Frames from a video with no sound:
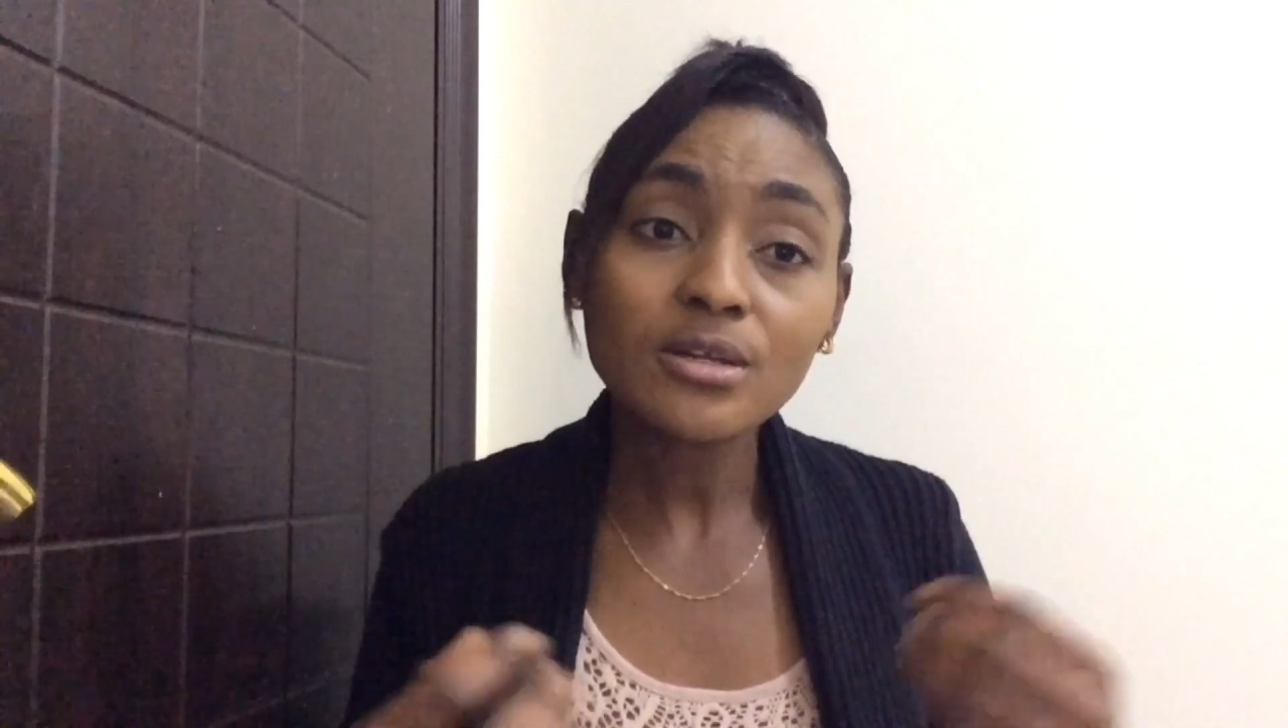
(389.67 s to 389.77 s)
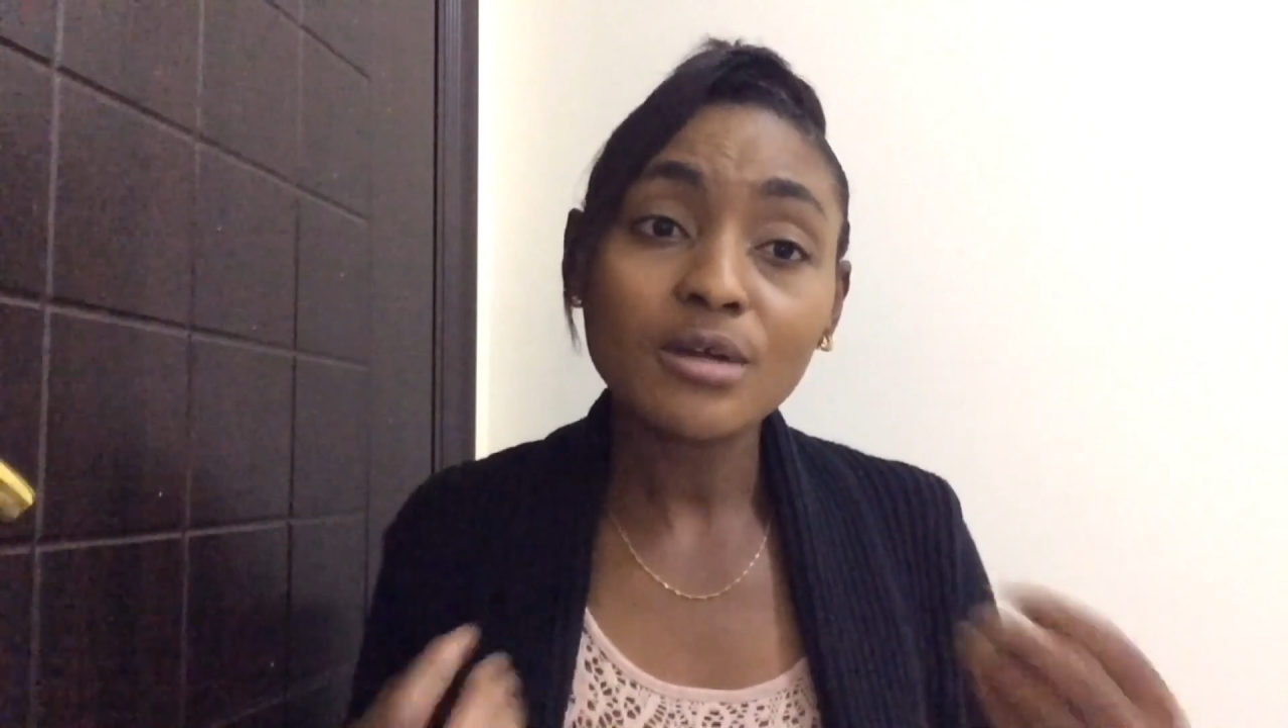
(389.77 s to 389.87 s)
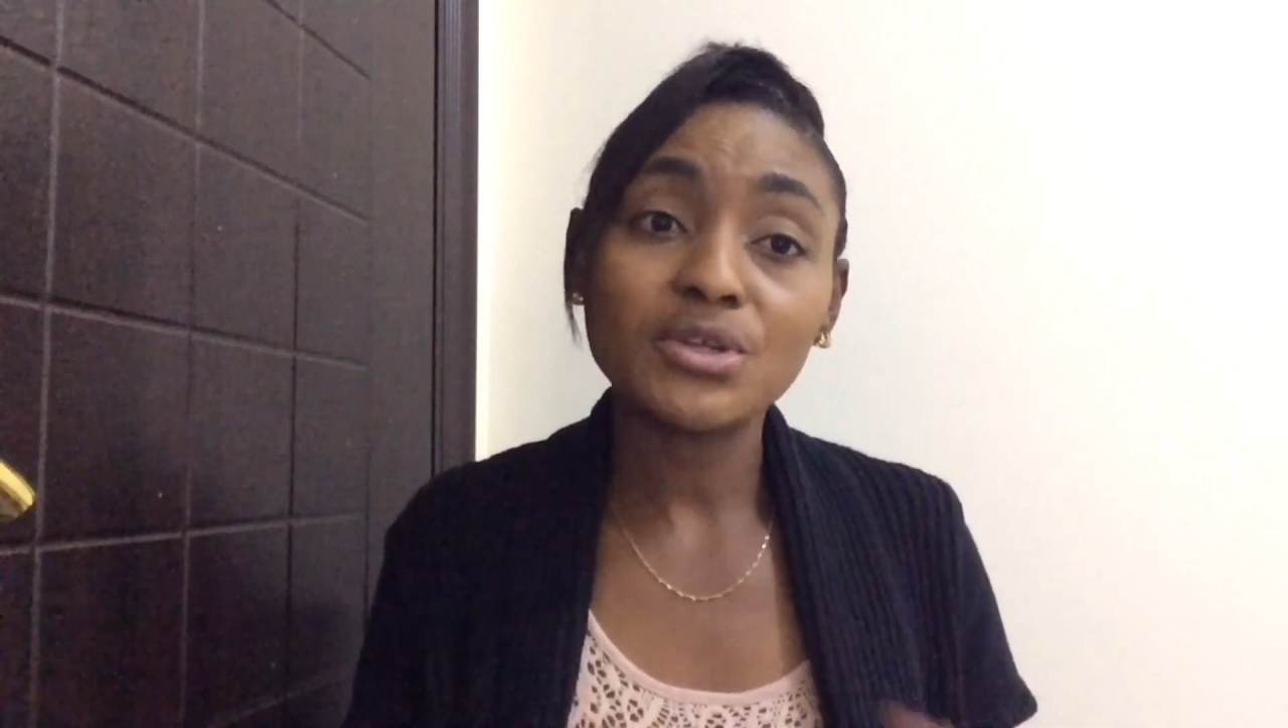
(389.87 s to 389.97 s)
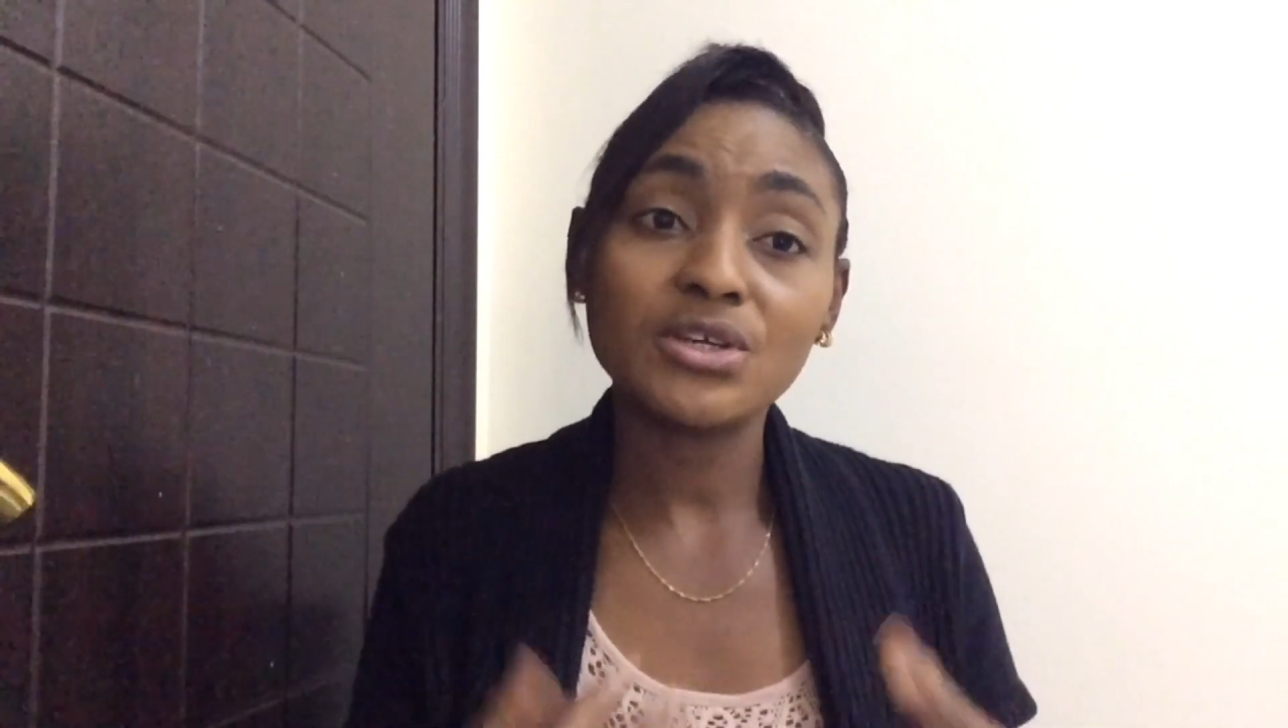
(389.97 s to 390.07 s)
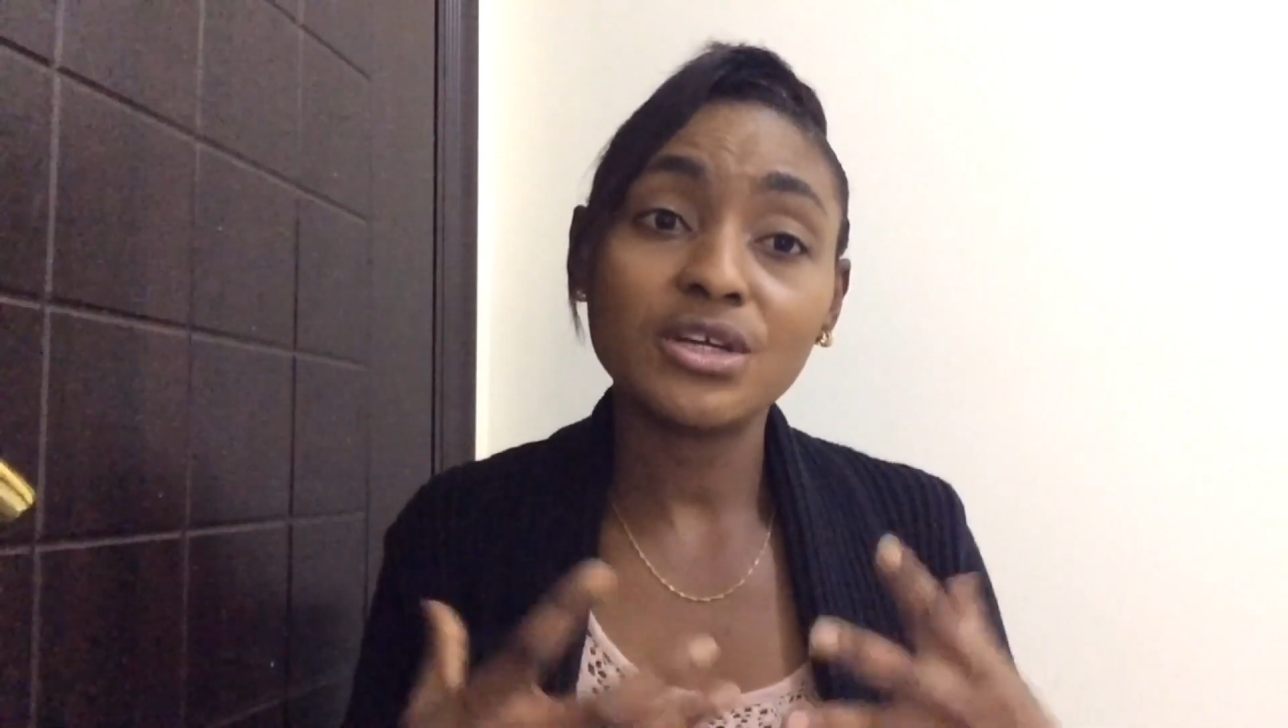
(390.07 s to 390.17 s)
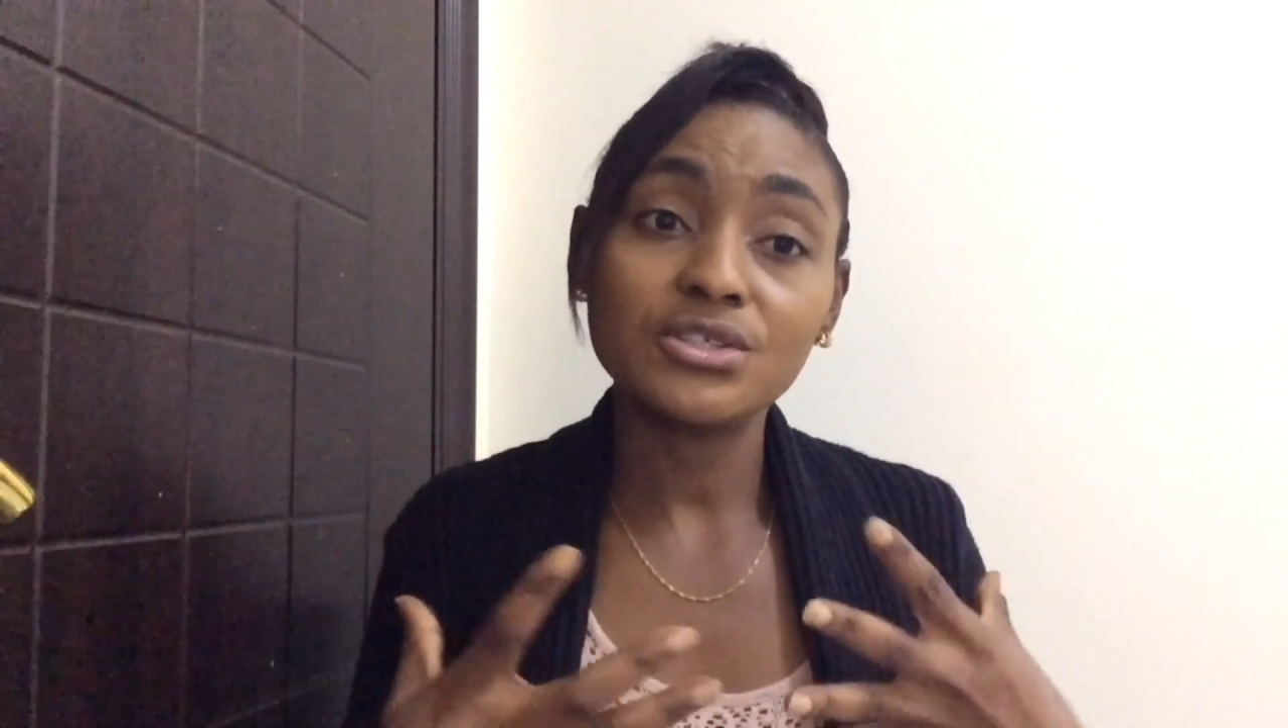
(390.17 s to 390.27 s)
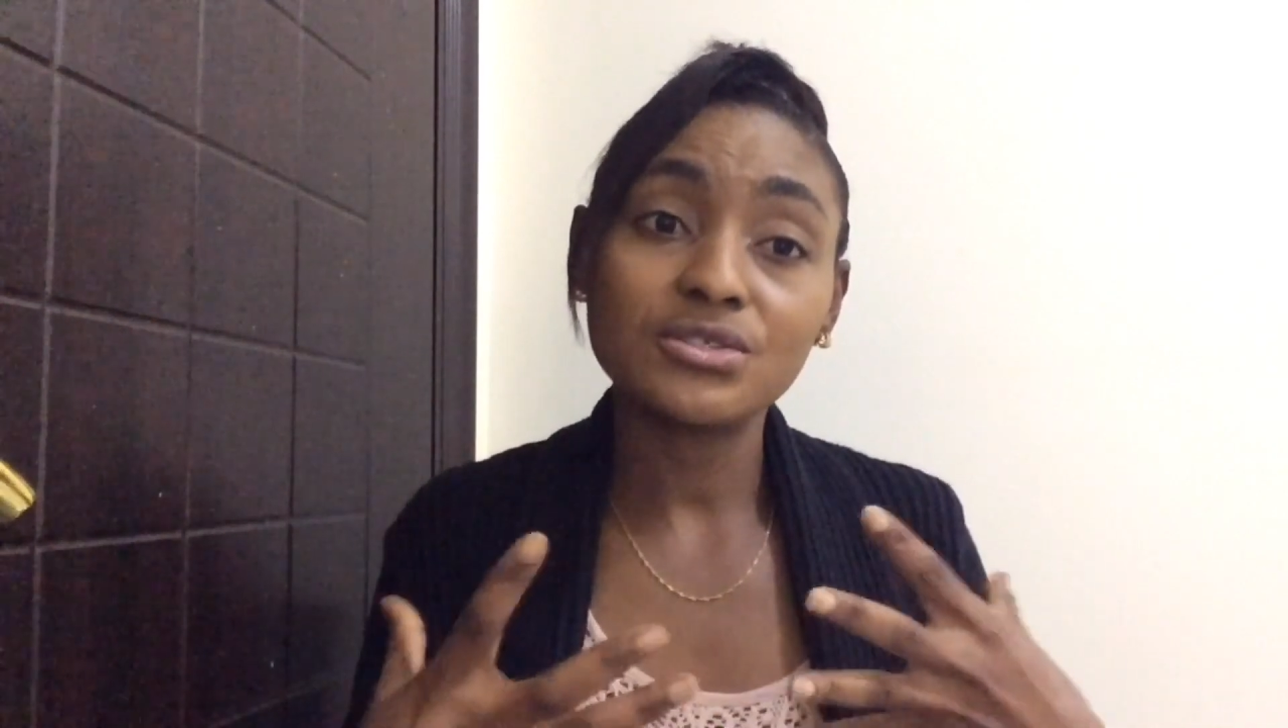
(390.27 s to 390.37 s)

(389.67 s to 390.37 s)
communication